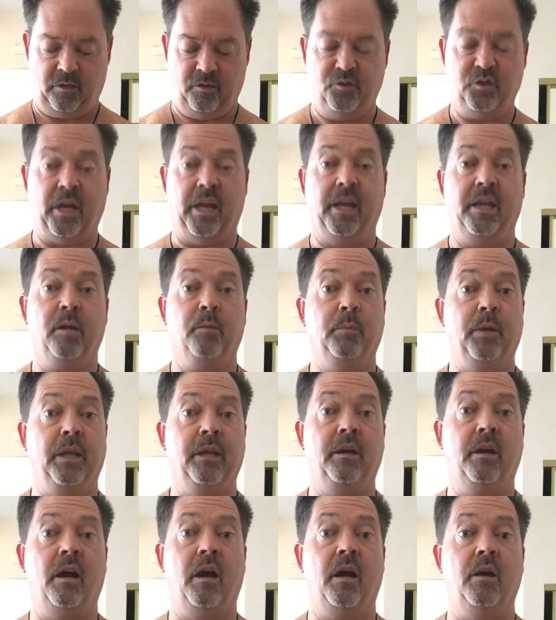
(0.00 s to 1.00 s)
Jacob
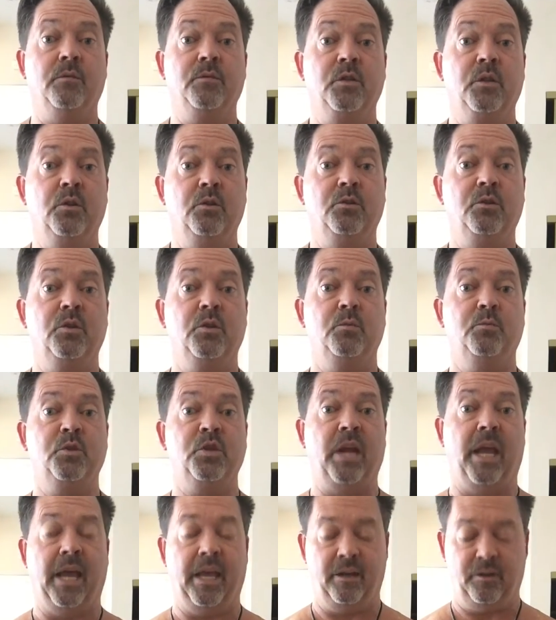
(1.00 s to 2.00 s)
Lenhoff's YouTube
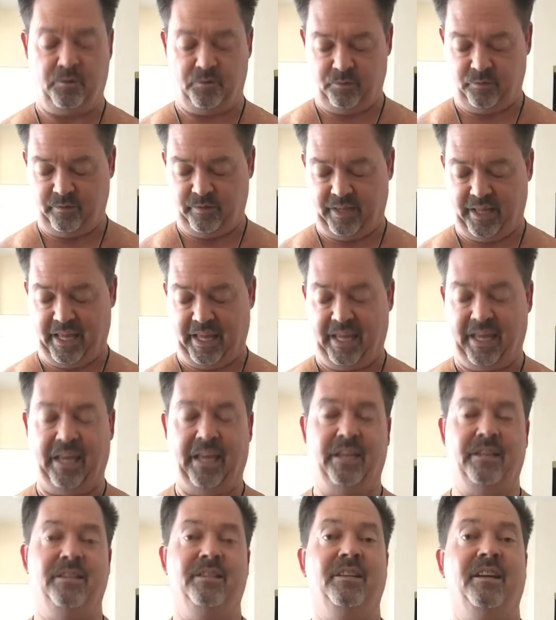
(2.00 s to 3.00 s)
channel.
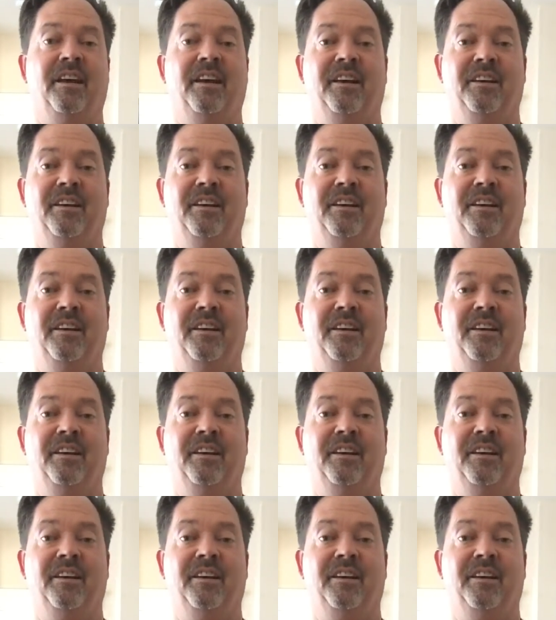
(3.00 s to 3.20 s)
And